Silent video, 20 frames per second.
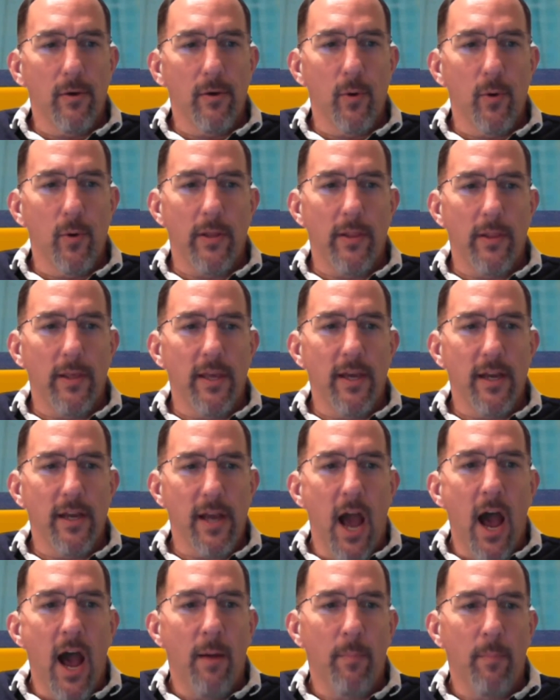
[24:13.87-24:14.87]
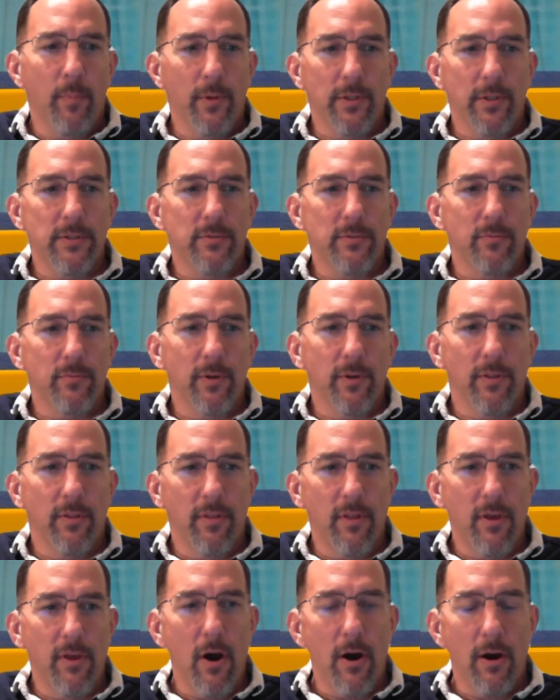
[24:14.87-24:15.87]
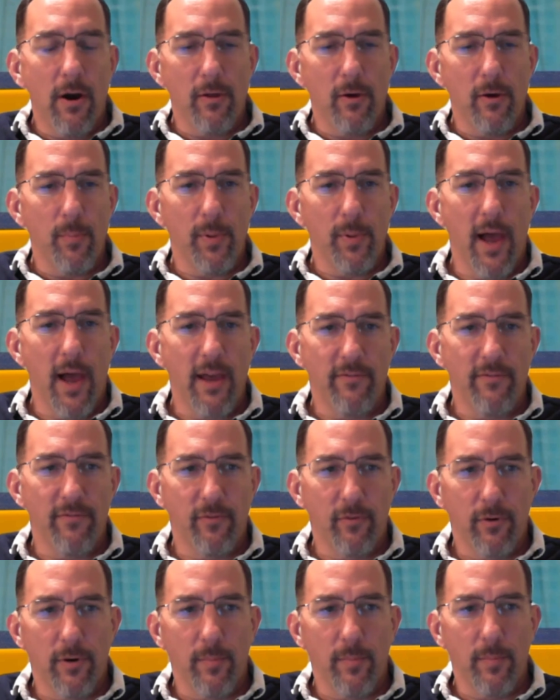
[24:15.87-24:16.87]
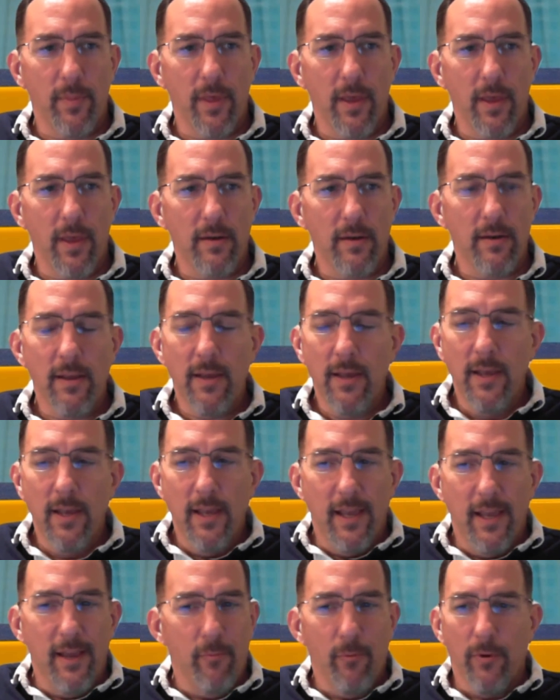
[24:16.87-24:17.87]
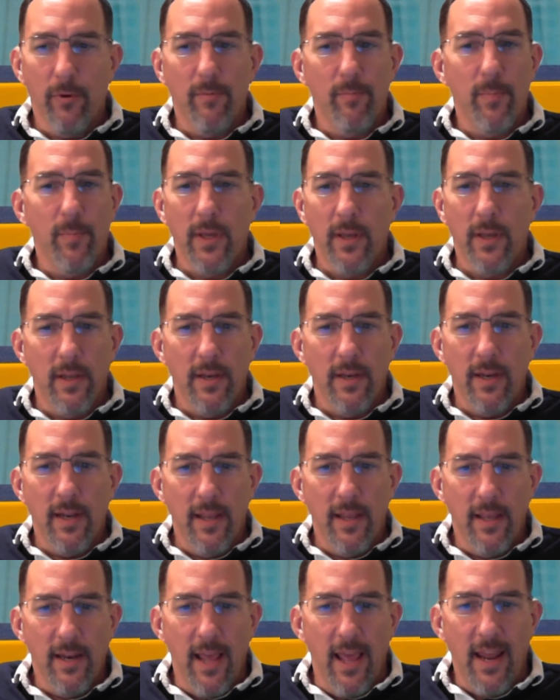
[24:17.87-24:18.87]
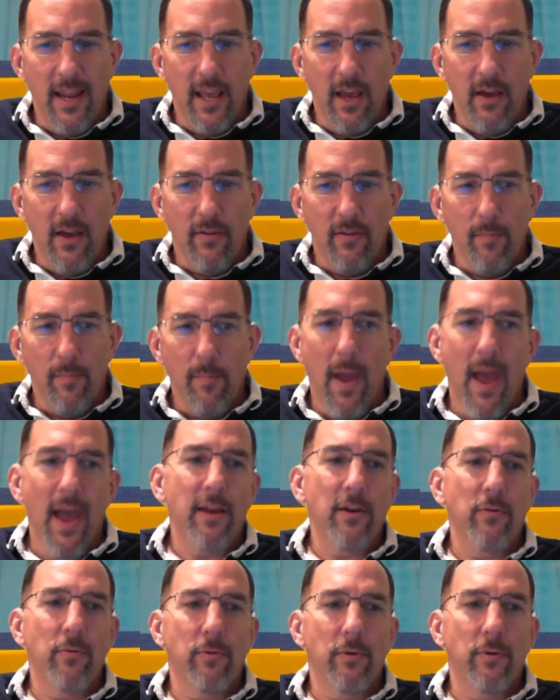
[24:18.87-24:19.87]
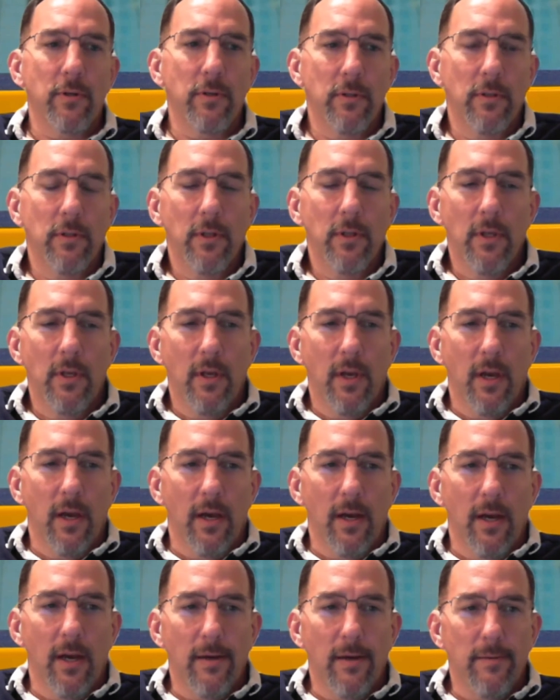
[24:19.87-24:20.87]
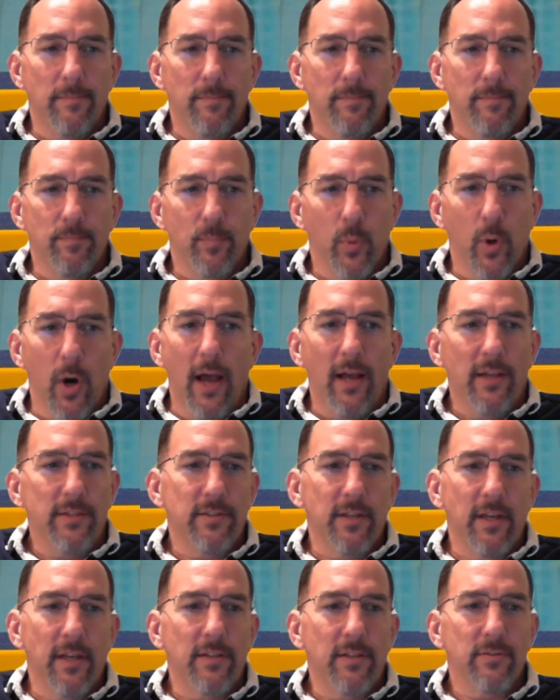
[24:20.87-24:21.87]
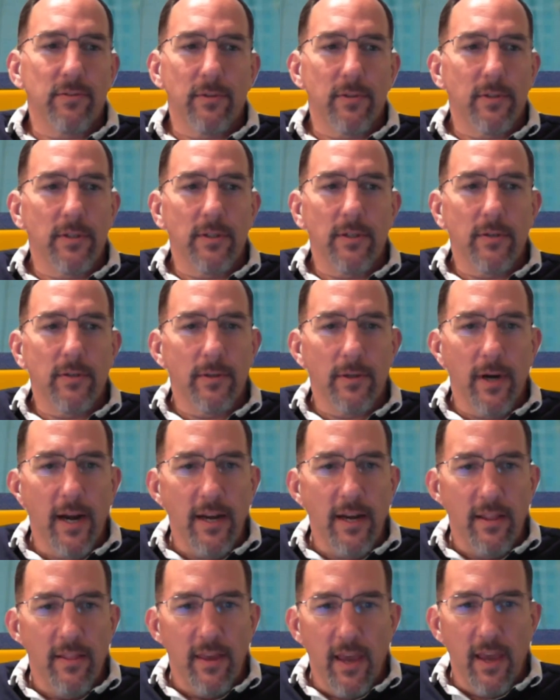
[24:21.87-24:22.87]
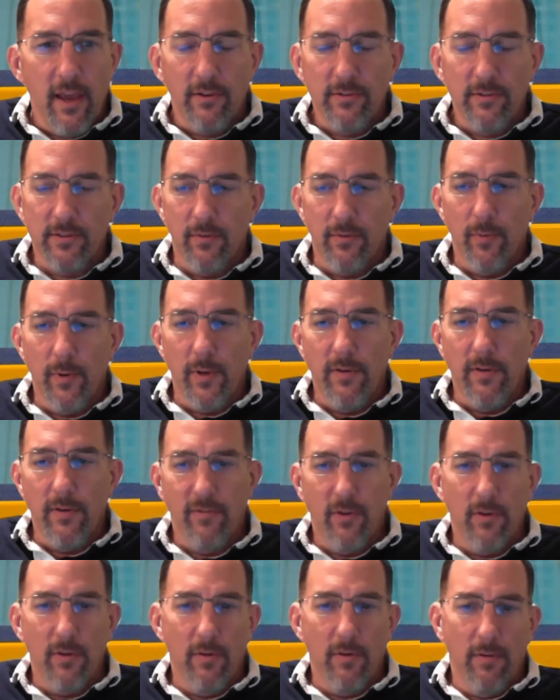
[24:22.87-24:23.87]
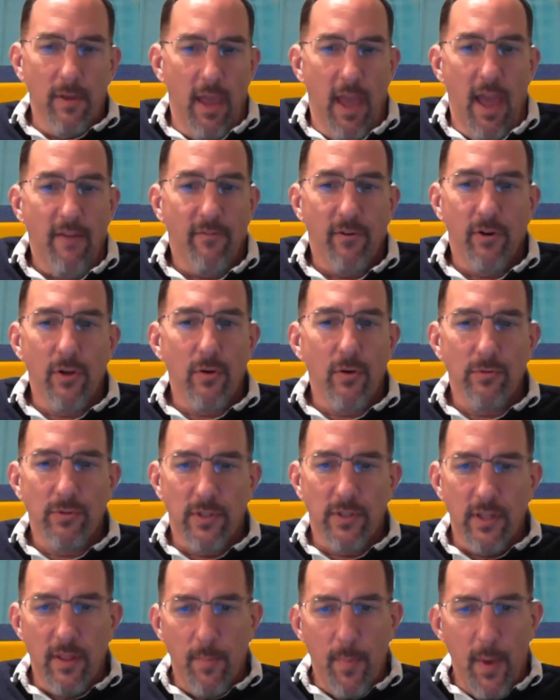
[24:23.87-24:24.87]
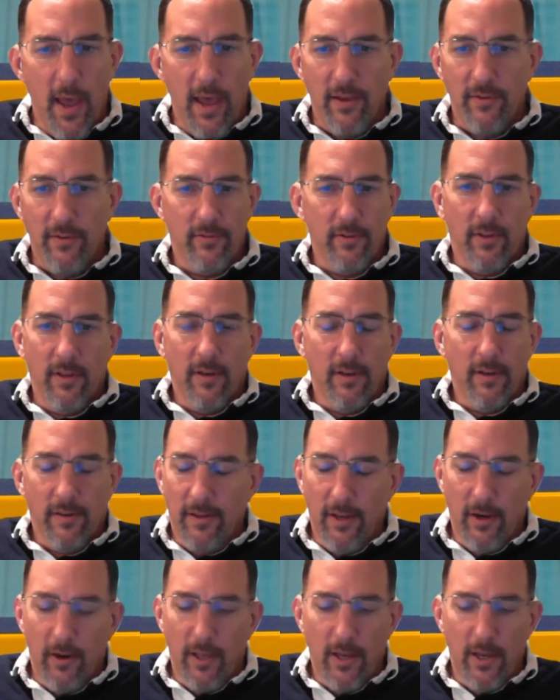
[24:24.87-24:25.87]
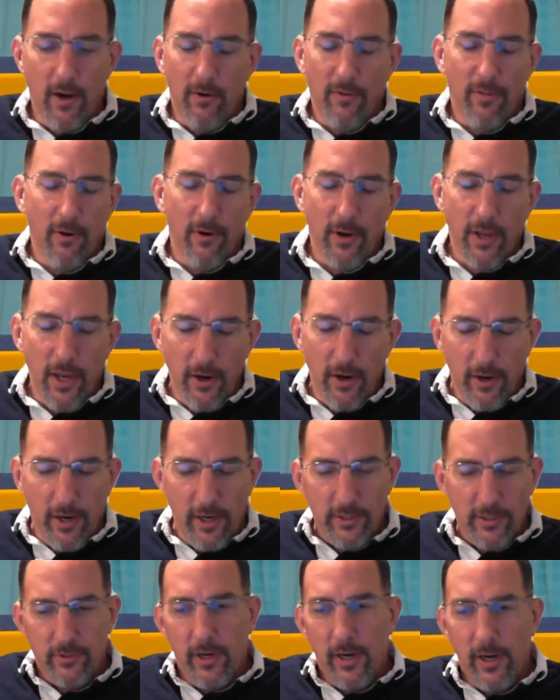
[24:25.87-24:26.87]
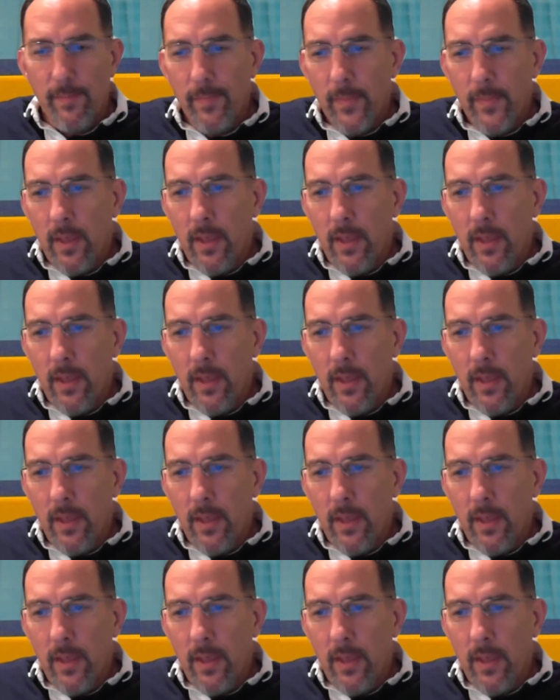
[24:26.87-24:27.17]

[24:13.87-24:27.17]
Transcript: quickly accomplished with the Arlo platform than it would have been in any other manual process or anything else that we've ever used in the past, and you know, in our 30-year history.